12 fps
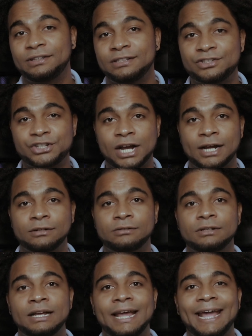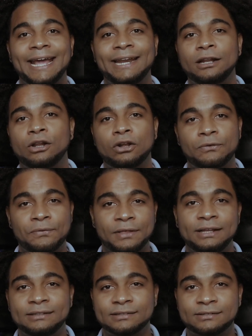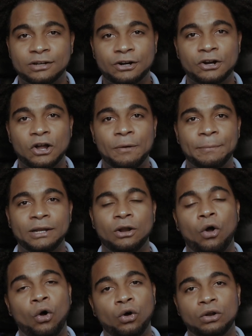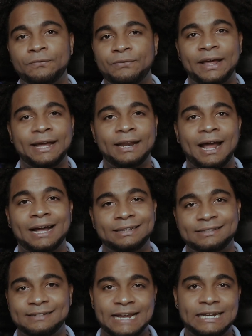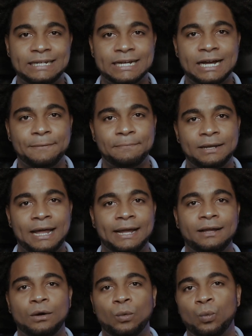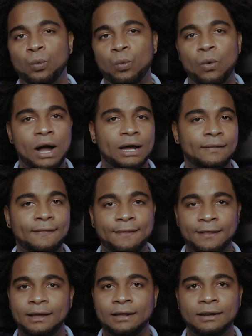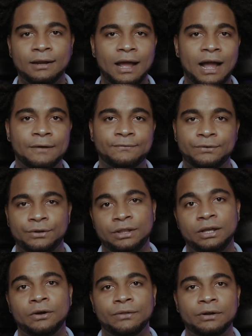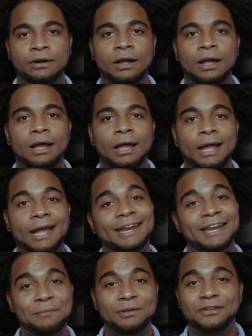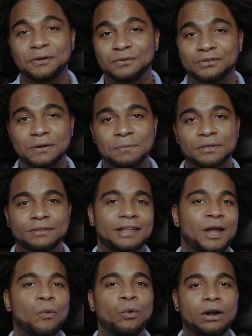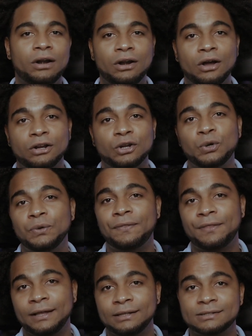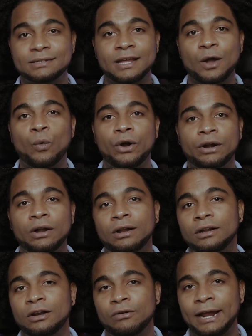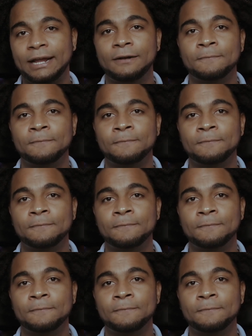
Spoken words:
this channel, and a lot of things start coming, all of them at the same time, like one thing after the other. And let me tell you something, they were not good things, they were not great.